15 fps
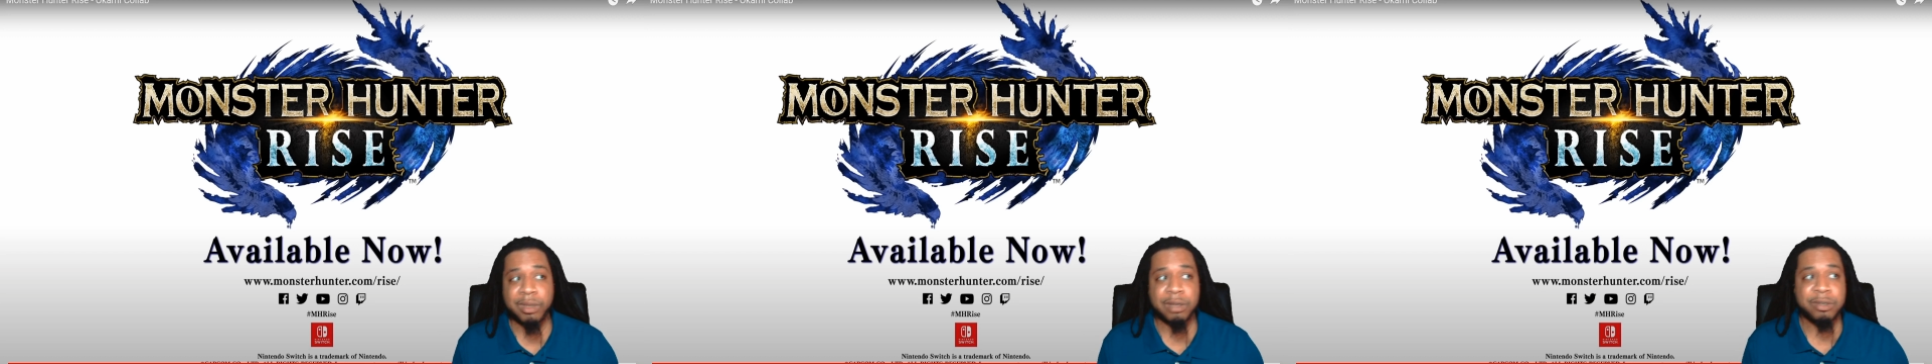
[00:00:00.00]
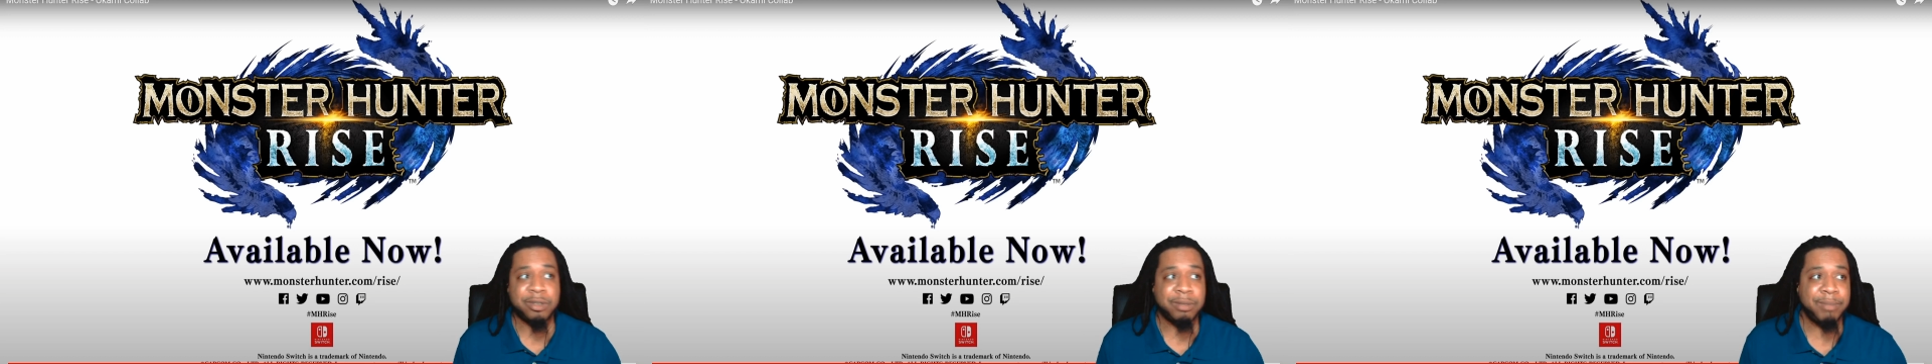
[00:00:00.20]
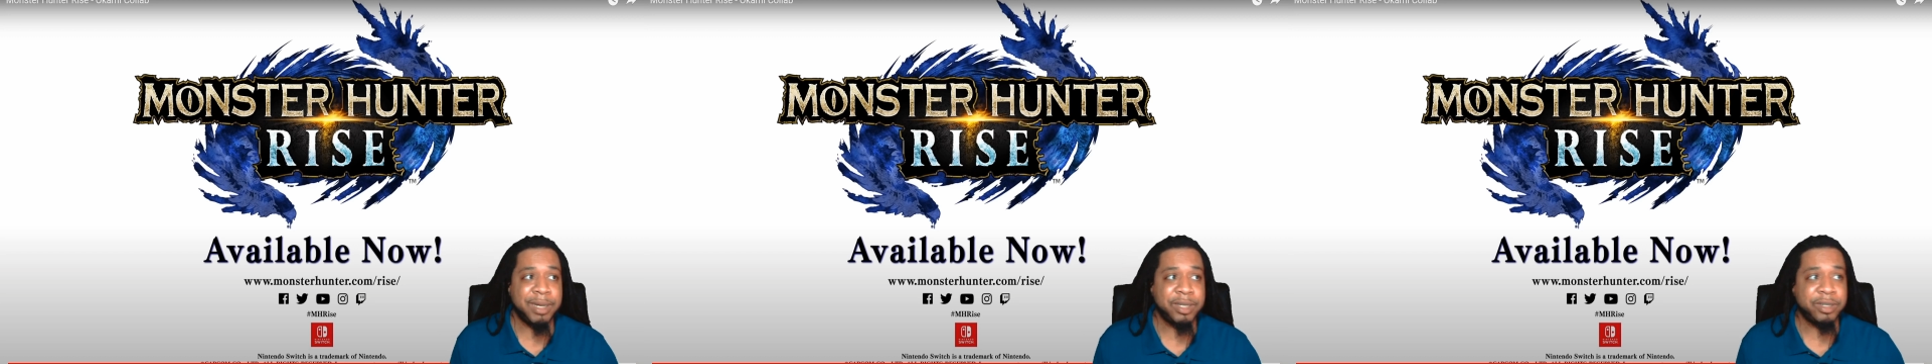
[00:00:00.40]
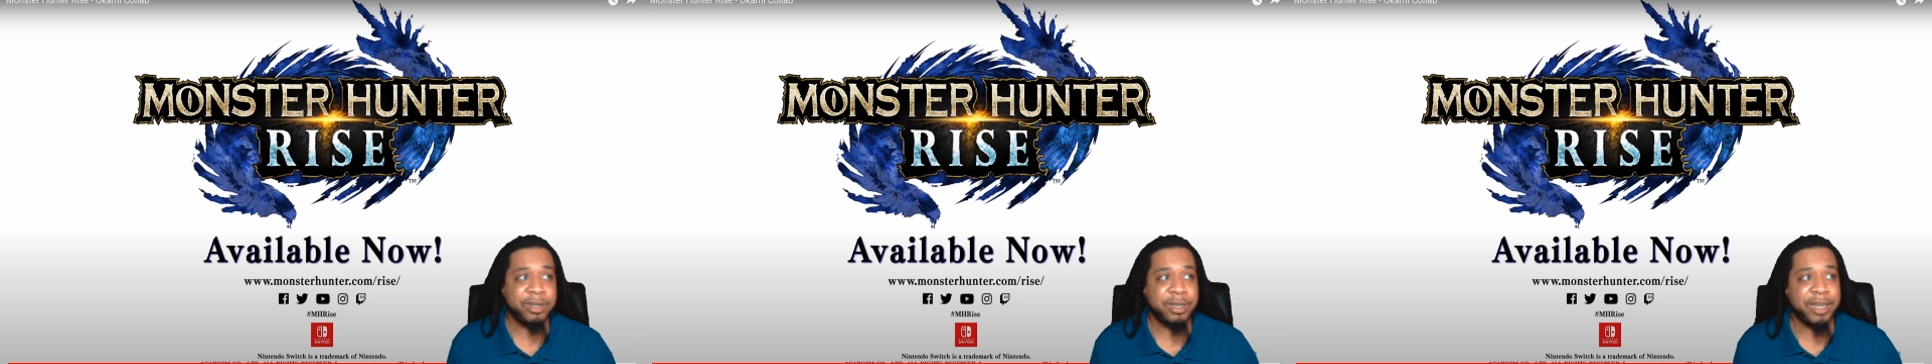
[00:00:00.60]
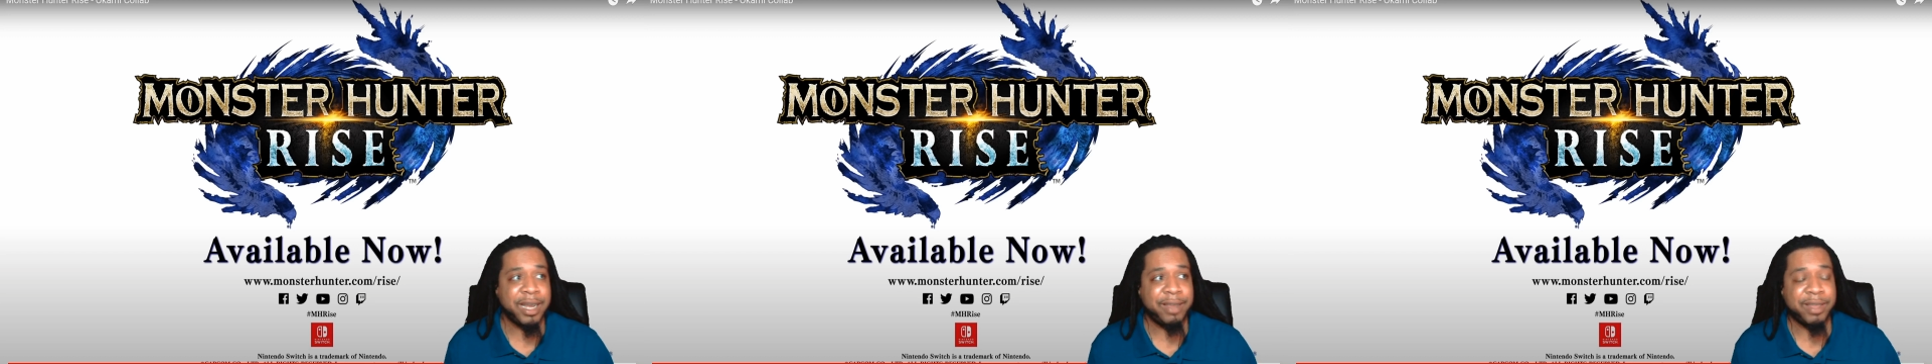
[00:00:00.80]
So make sure
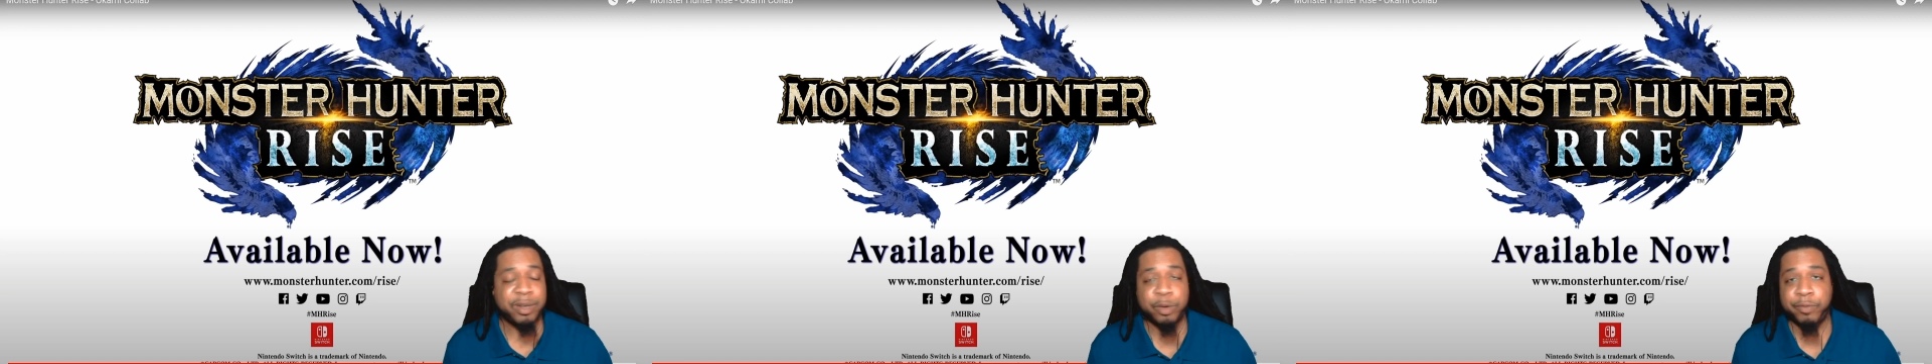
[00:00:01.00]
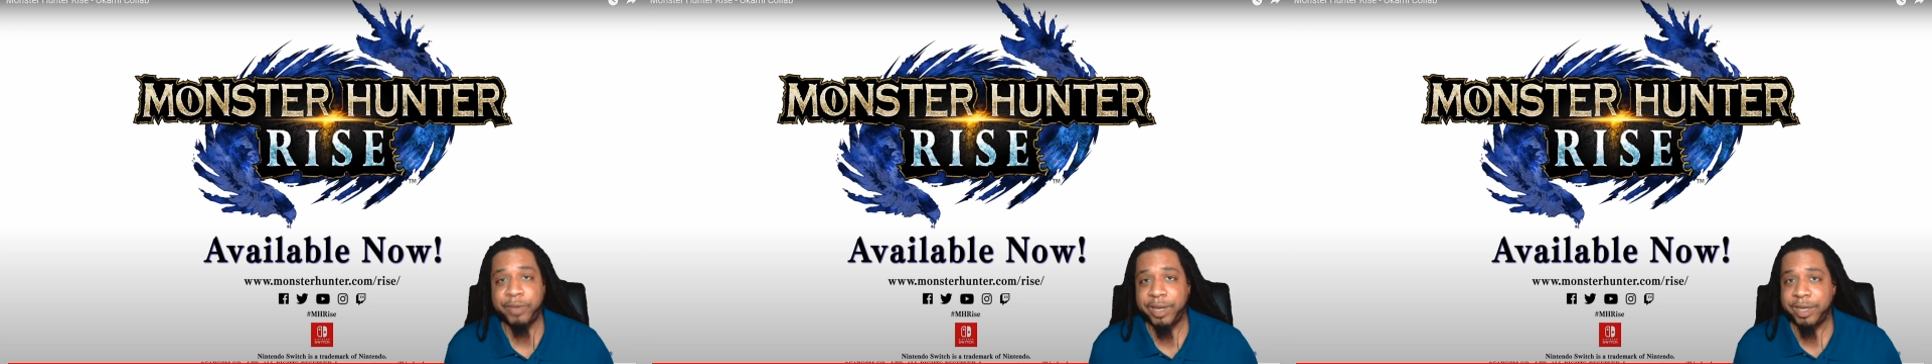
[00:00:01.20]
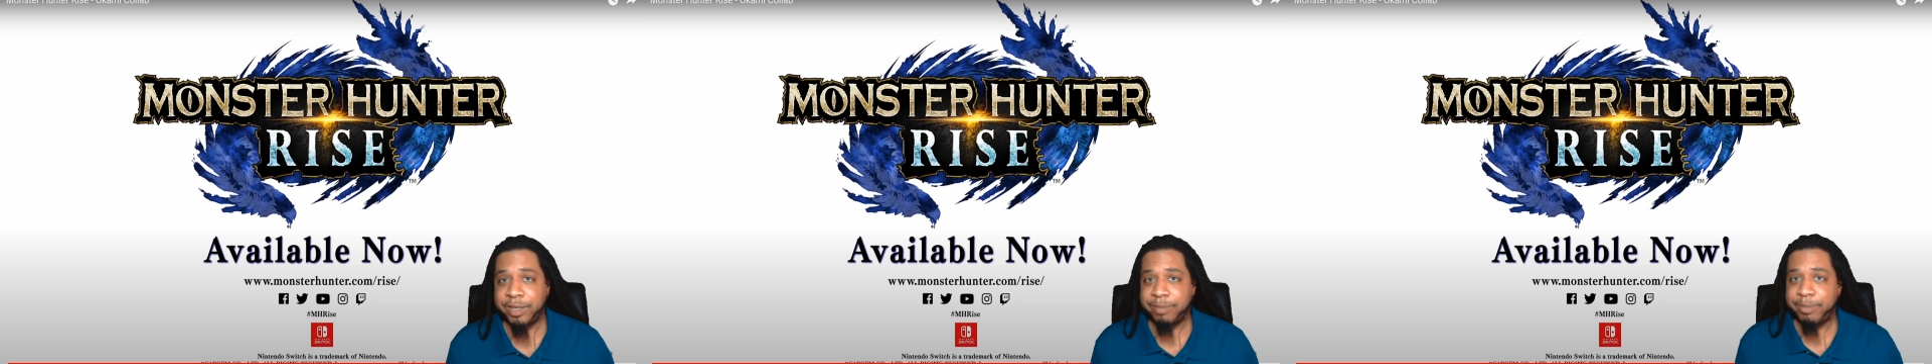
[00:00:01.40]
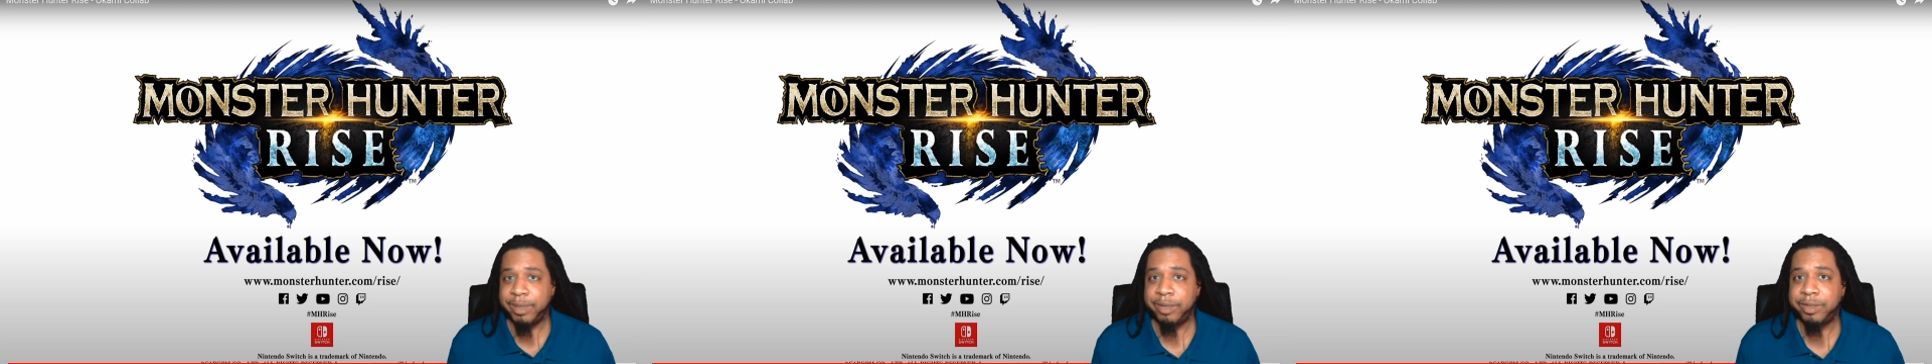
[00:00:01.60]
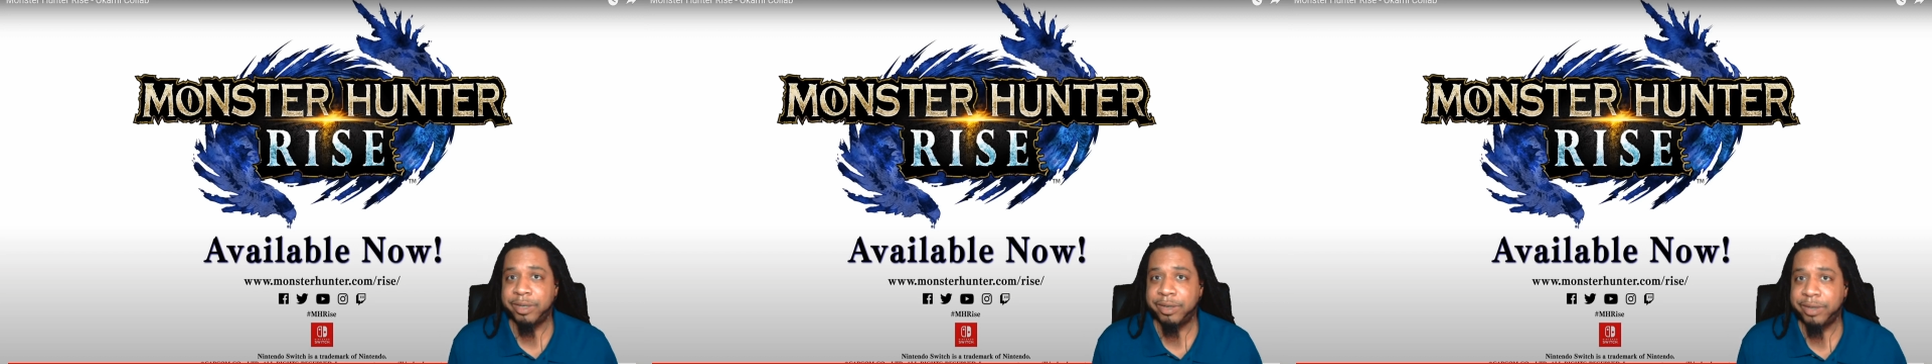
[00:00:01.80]
you have that notification
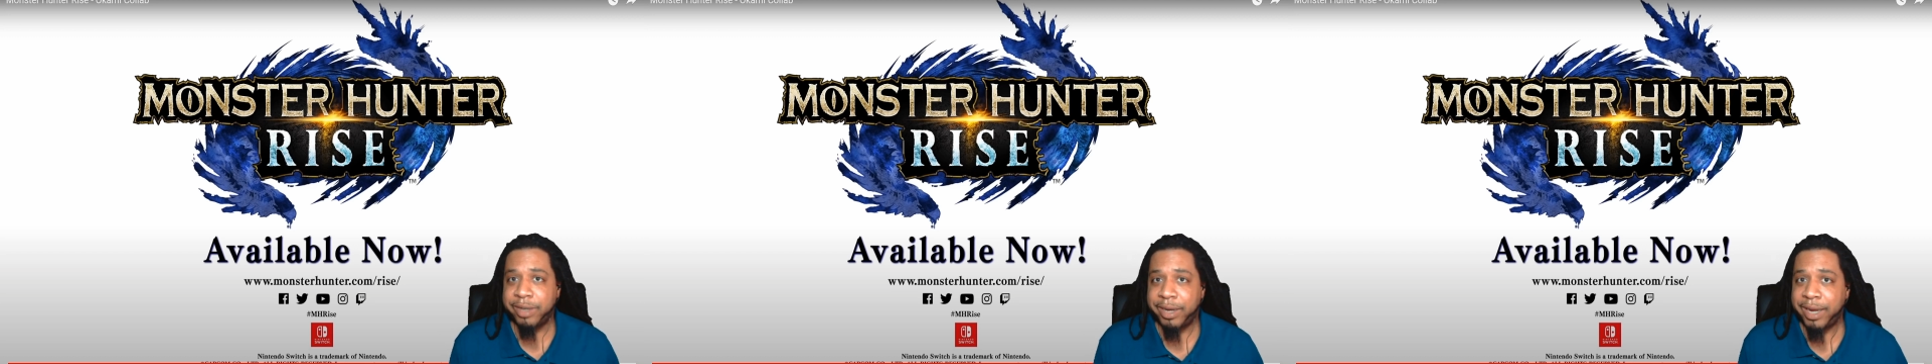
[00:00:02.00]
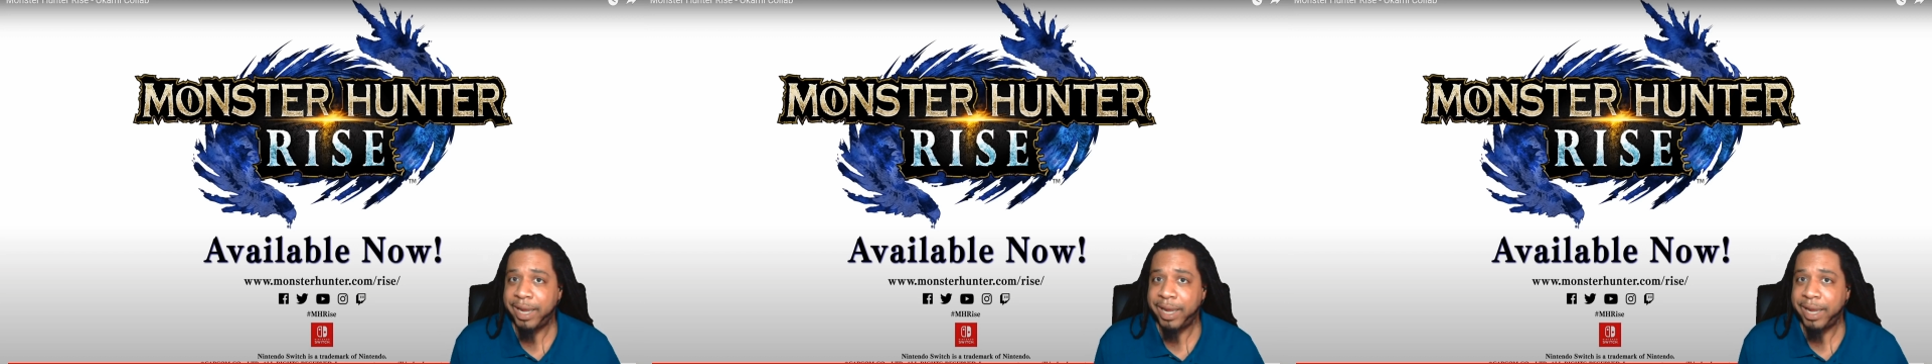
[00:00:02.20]
bell turned on